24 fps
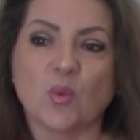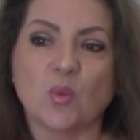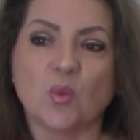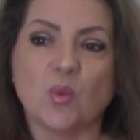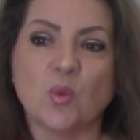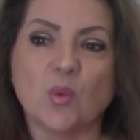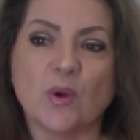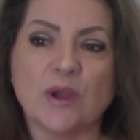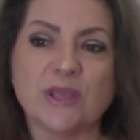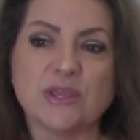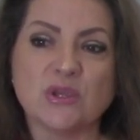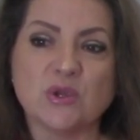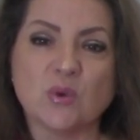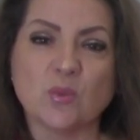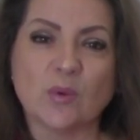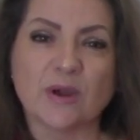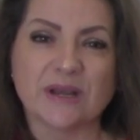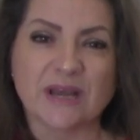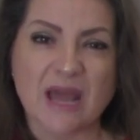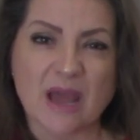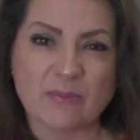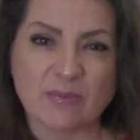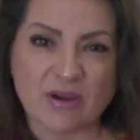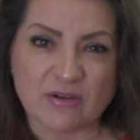when you
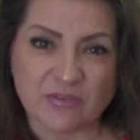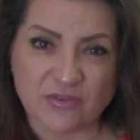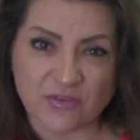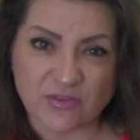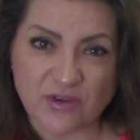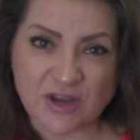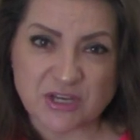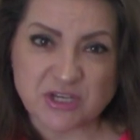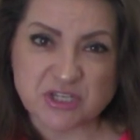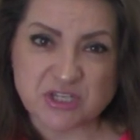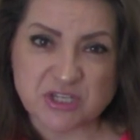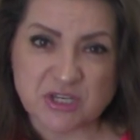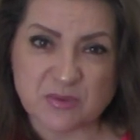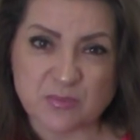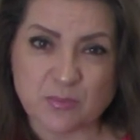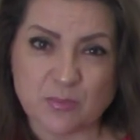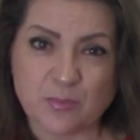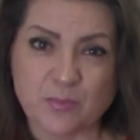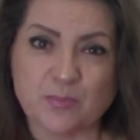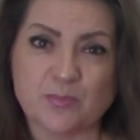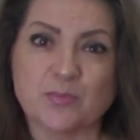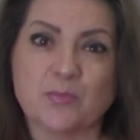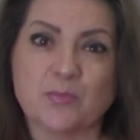want to have a friendship